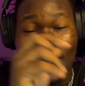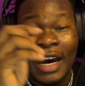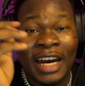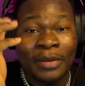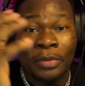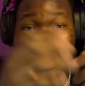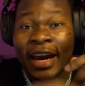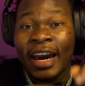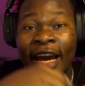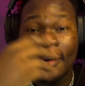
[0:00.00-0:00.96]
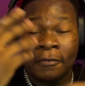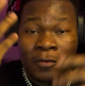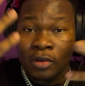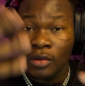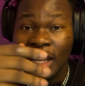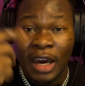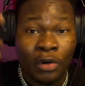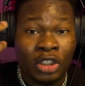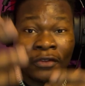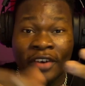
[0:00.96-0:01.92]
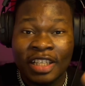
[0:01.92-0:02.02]
and why I
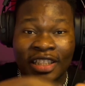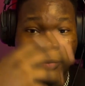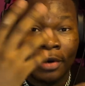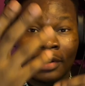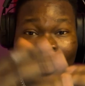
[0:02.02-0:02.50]
was fast about